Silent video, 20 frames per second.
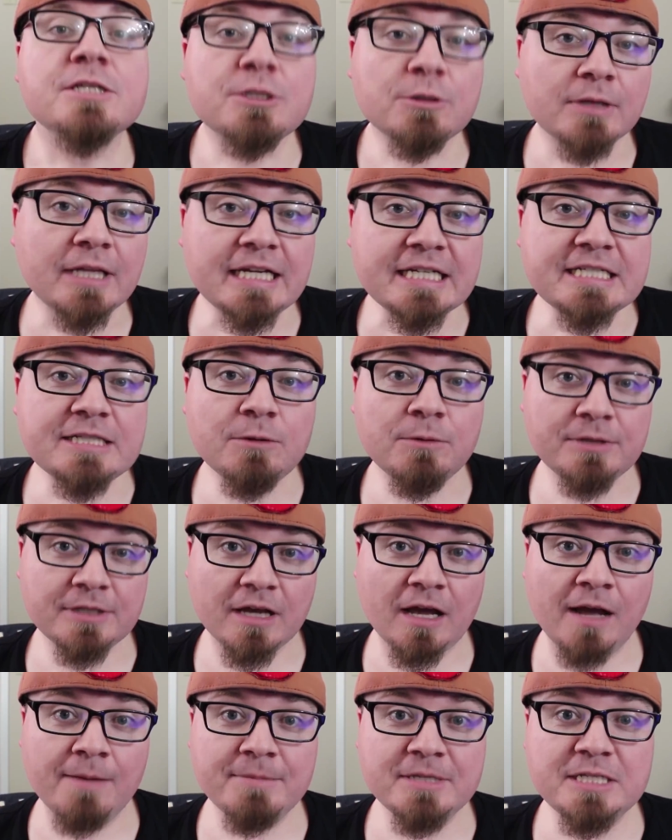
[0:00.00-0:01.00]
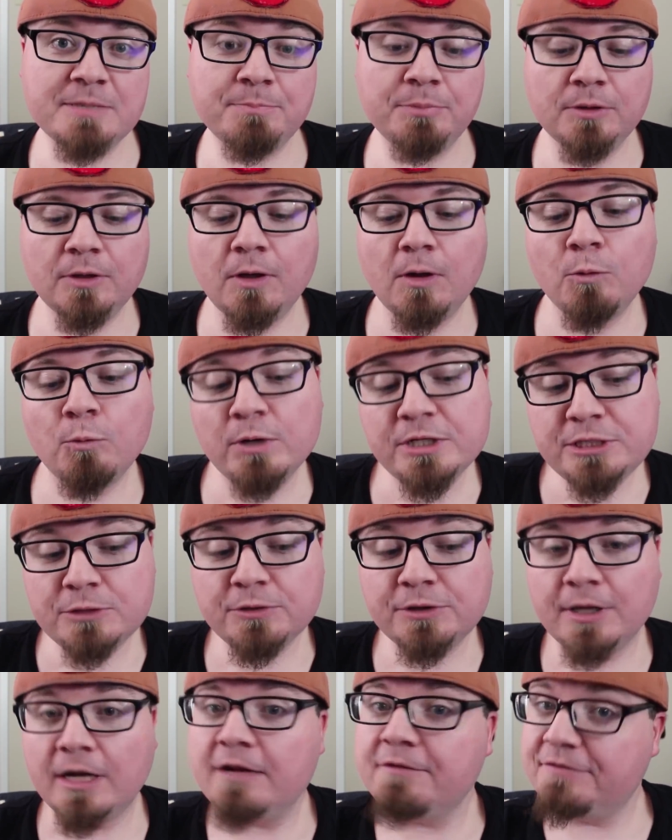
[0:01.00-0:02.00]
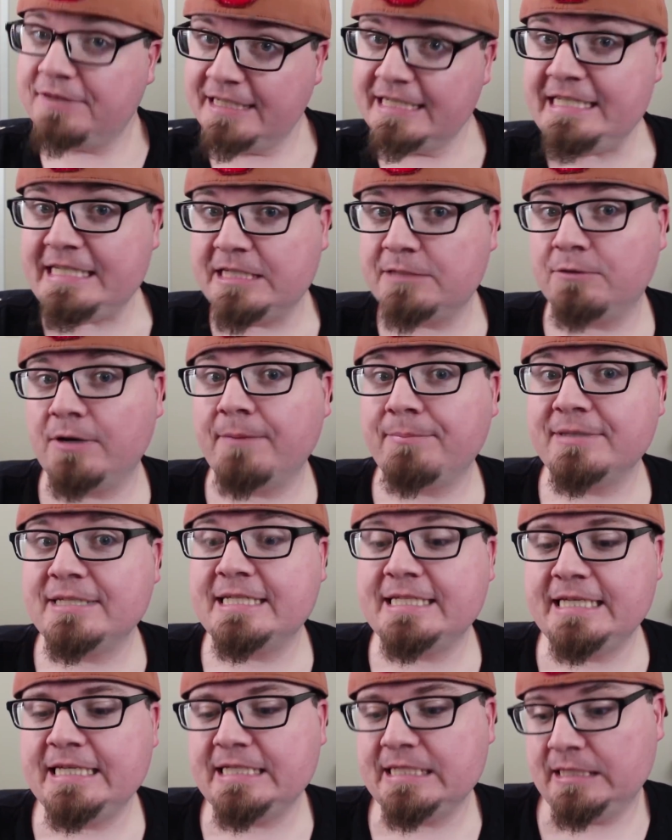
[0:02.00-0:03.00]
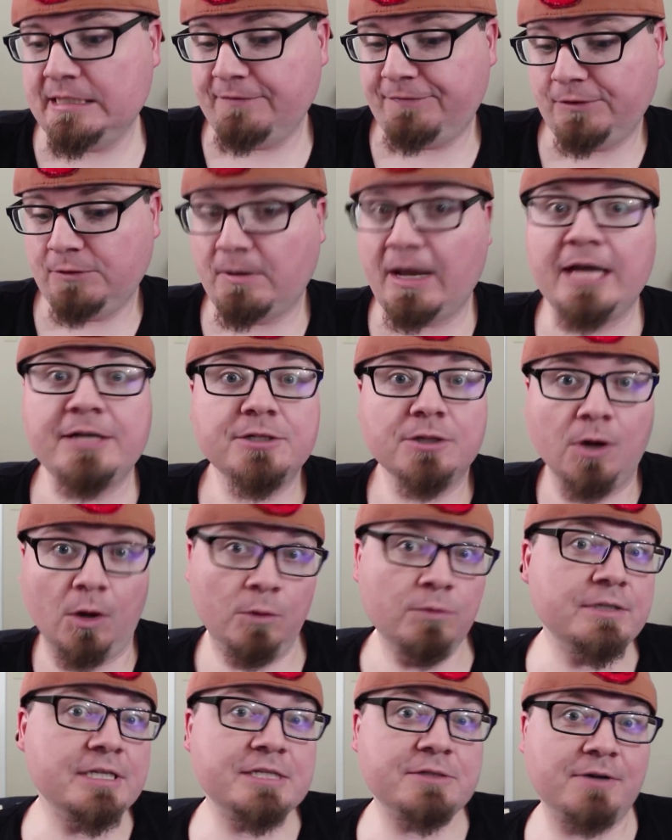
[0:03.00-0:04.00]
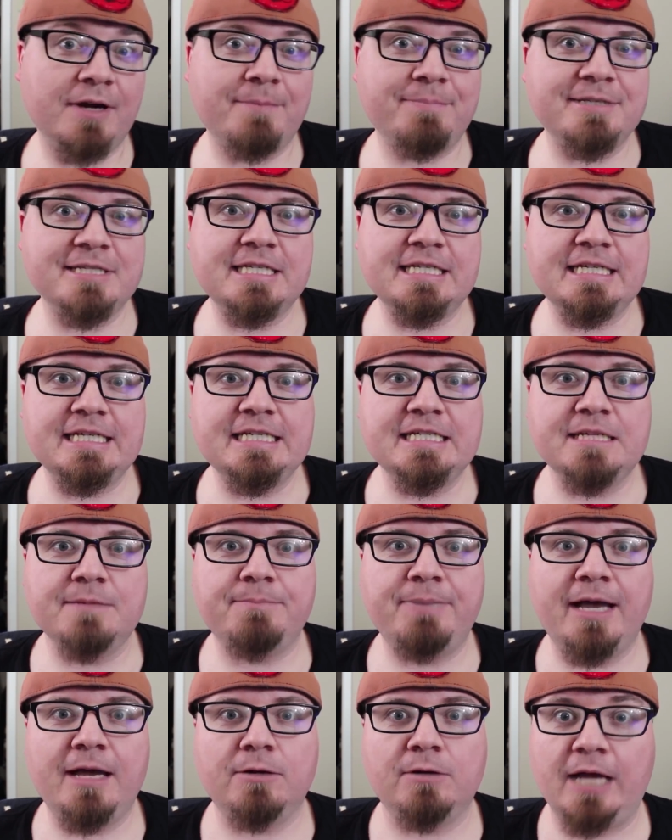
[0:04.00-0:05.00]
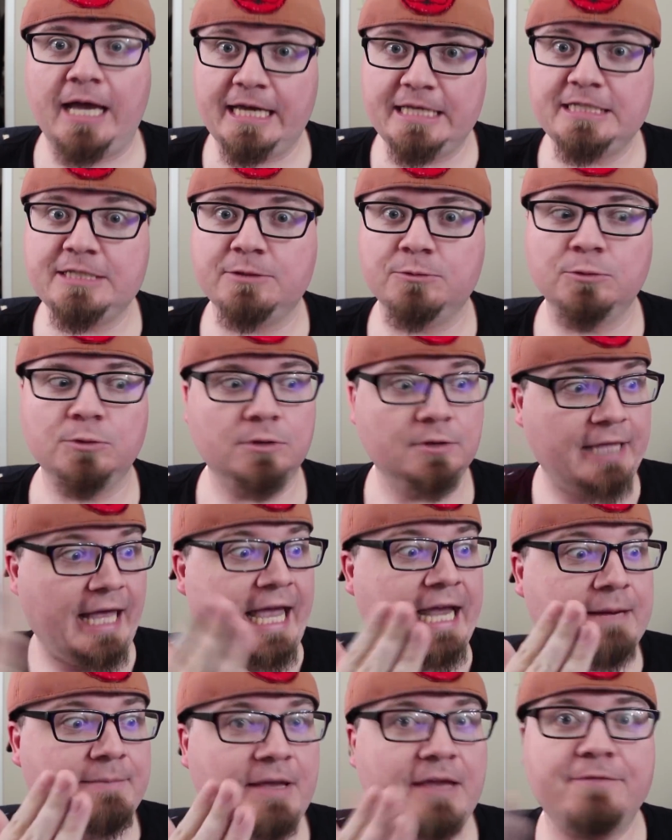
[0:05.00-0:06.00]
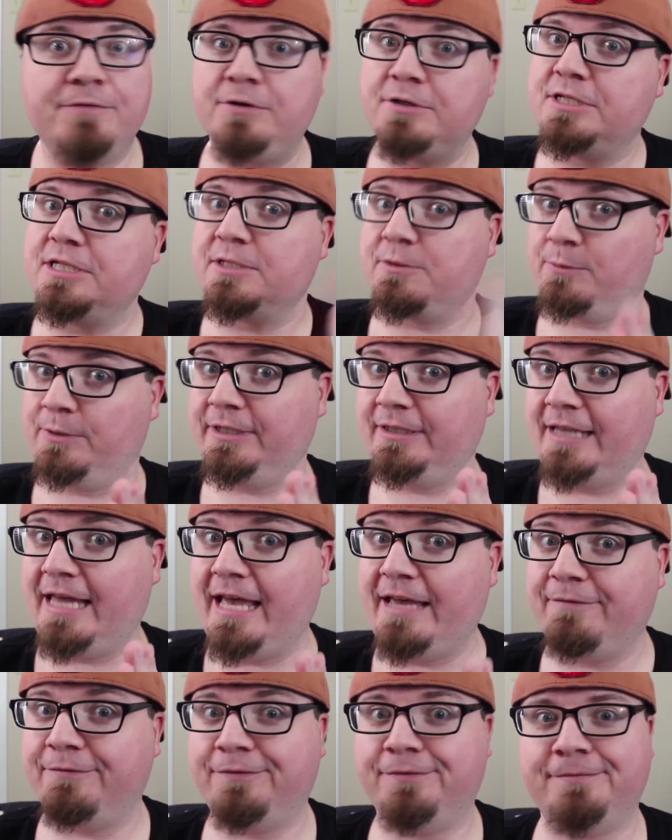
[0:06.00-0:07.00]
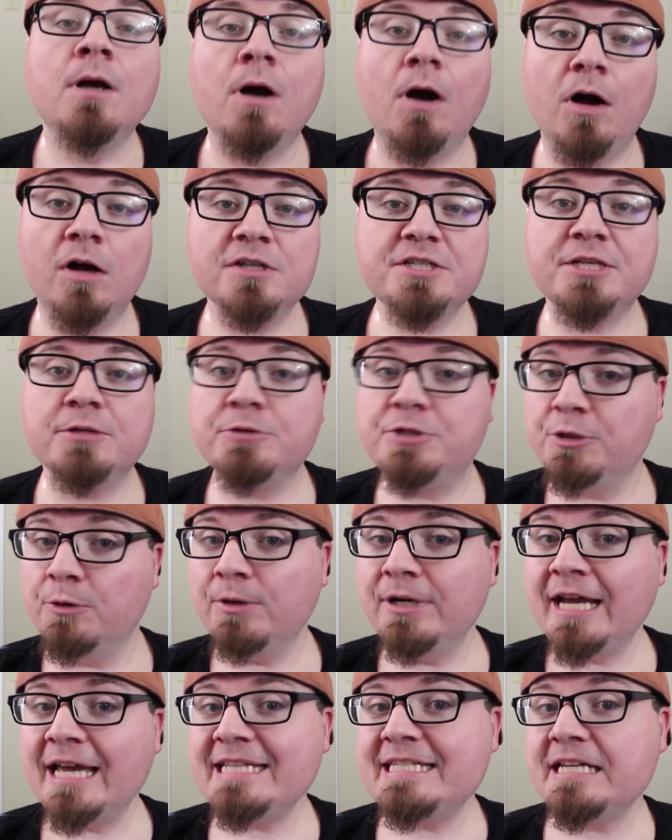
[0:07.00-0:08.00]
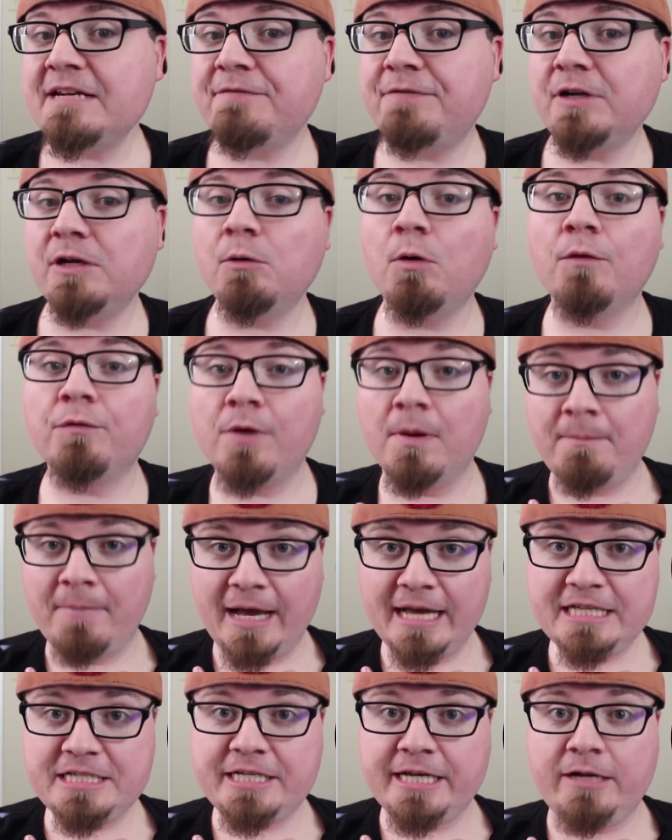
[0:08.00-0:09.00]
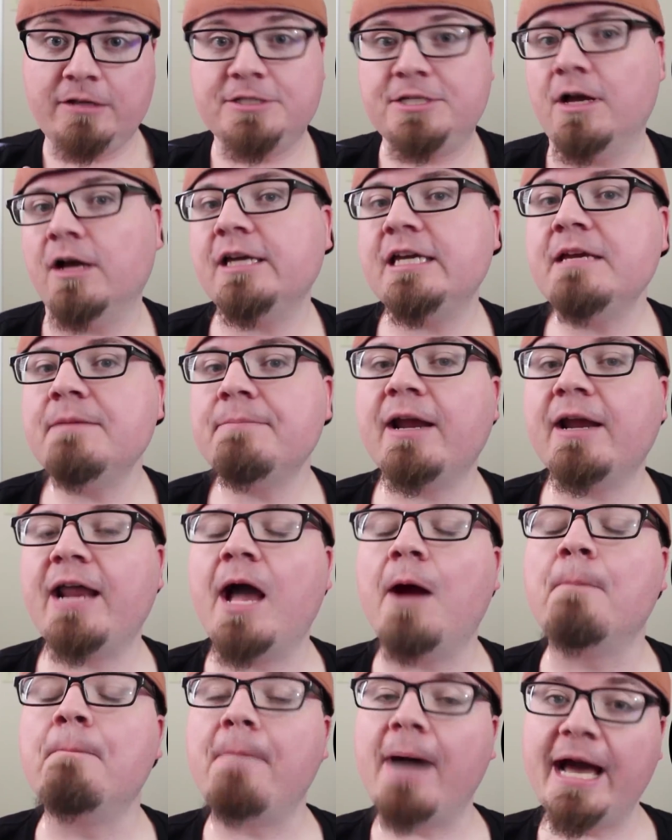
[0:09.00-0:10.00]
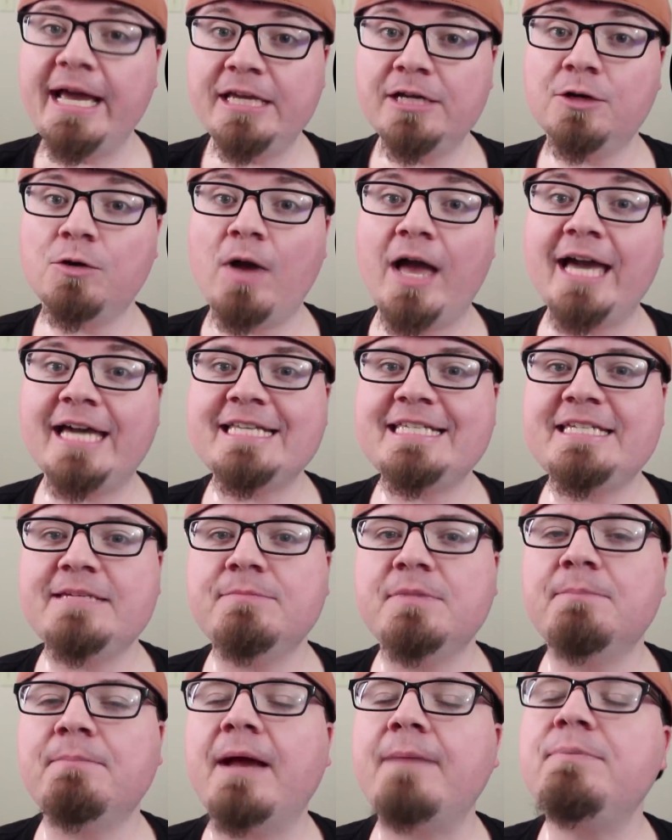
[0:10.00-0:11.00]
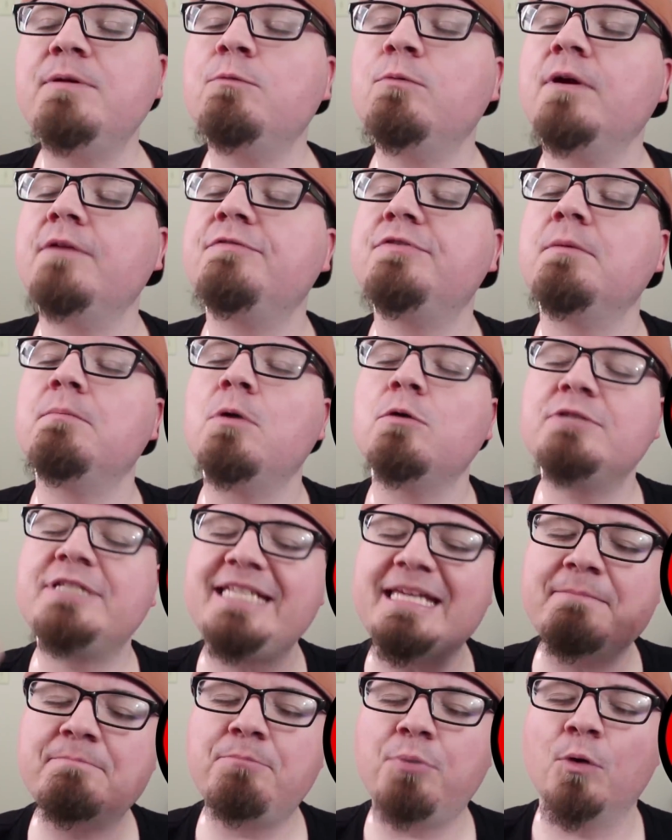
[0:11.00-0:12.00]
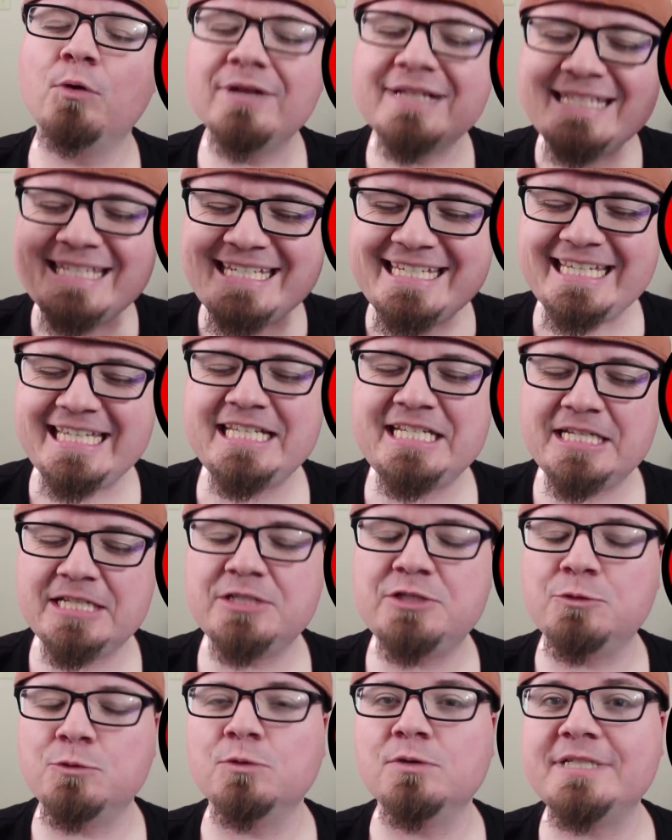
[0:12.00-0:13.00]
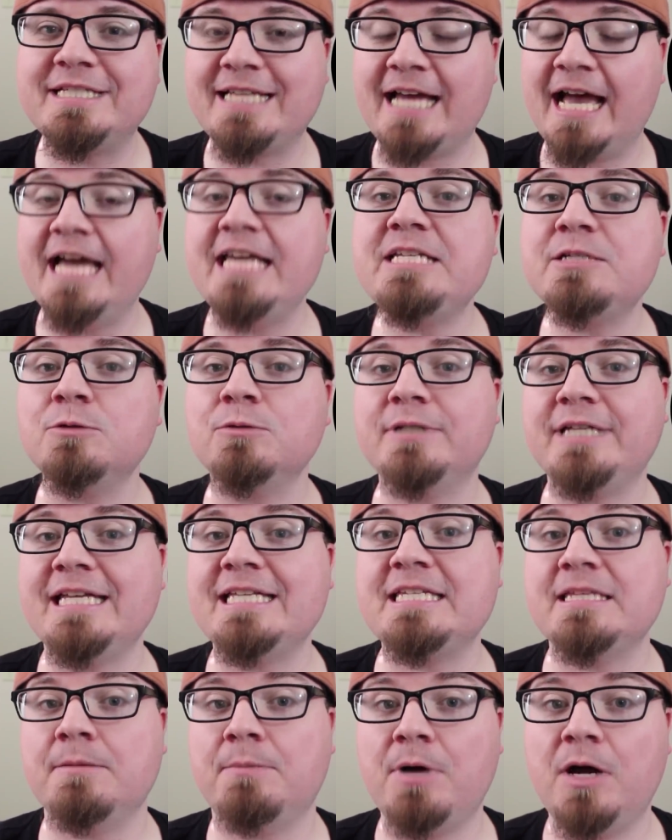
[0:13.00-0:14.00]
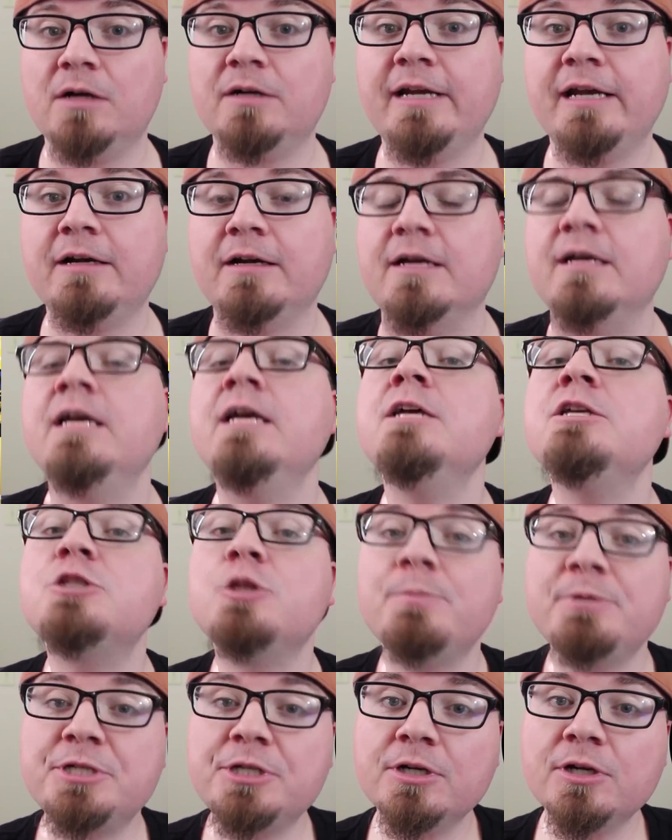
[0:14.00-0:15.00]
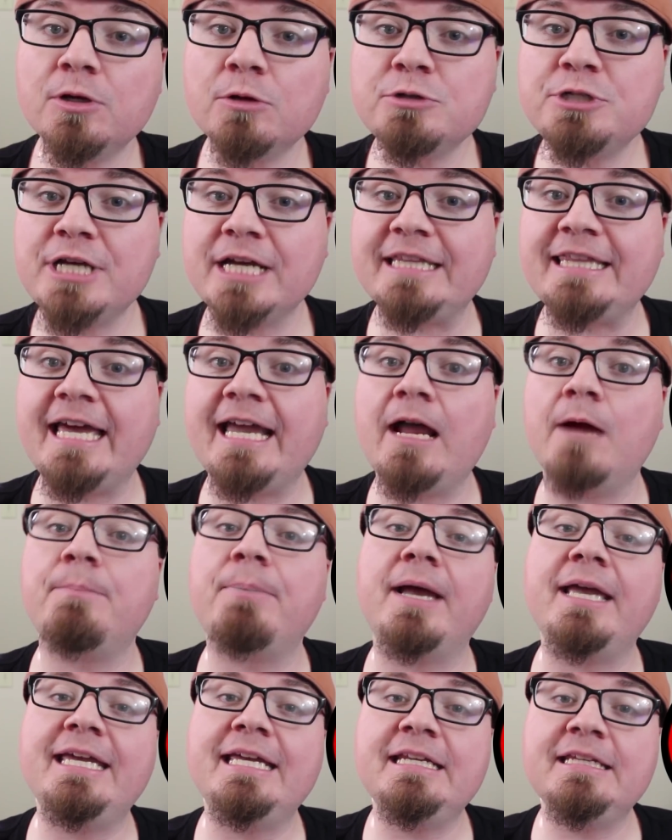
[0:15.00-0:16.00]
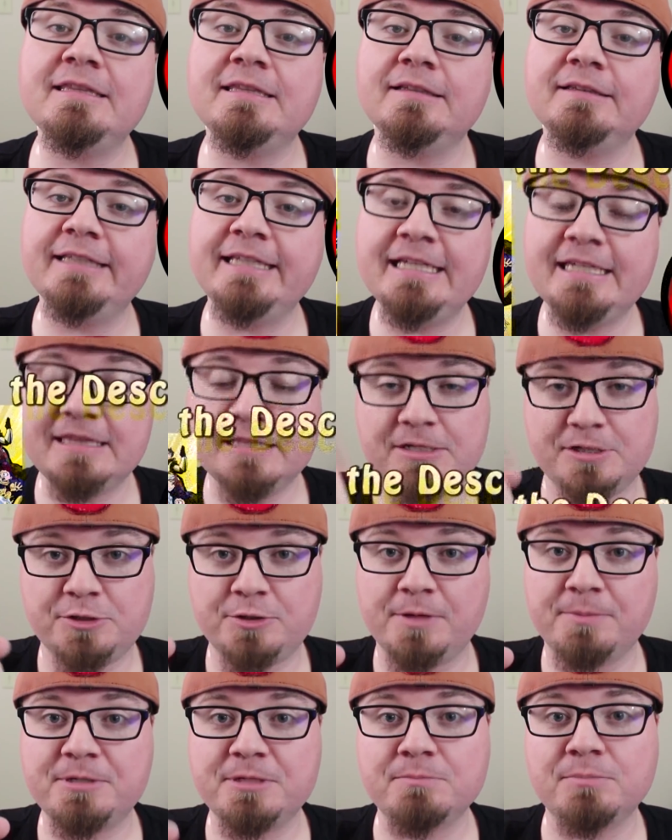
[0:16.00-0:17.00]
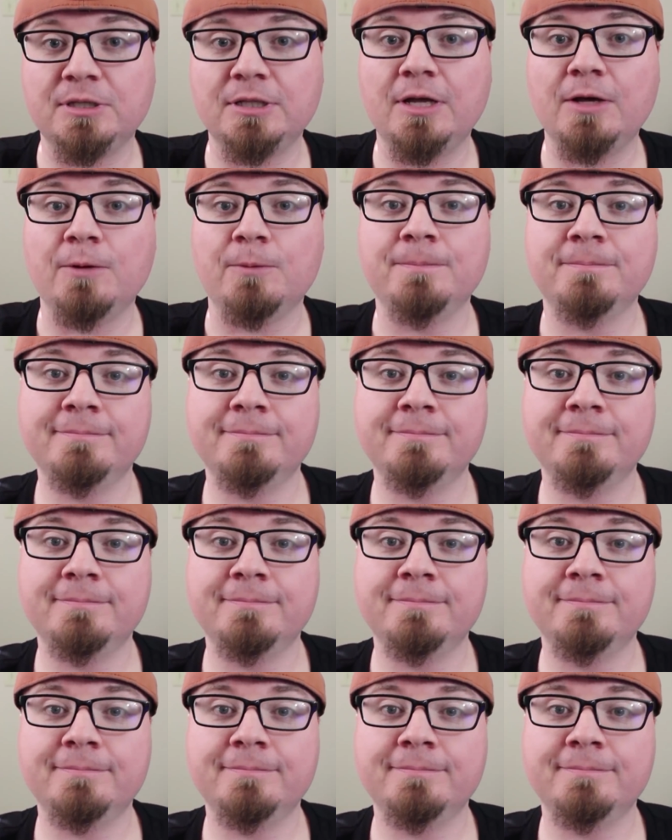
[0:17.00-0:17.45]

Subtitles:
So let us know in the comments below what you thought of these discrepancies, and if you had your own discrepancies about high school anime versus real life. Also, Joey and I did a video over on my channel talking how My Hero Academia might be one of the most important teaching tools to high school kids in the modern era. So be sure to go check that out by hitting the link in the description below.